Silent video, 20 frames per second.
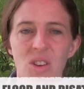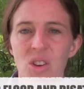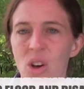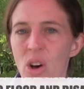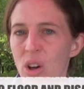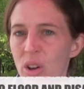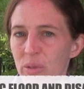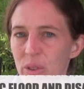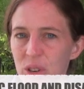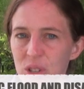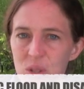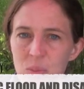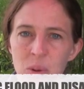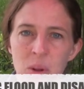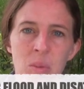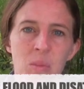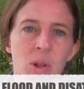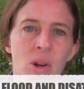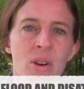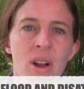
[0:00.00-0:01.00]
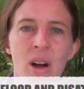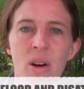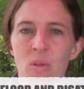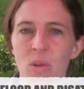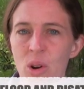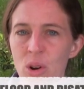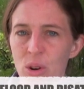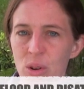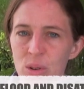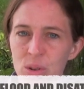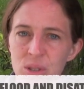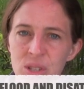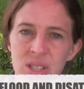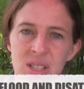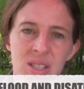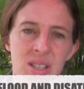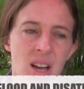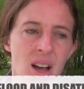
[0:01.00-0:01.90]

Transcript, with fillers: culverts being blown out, roads.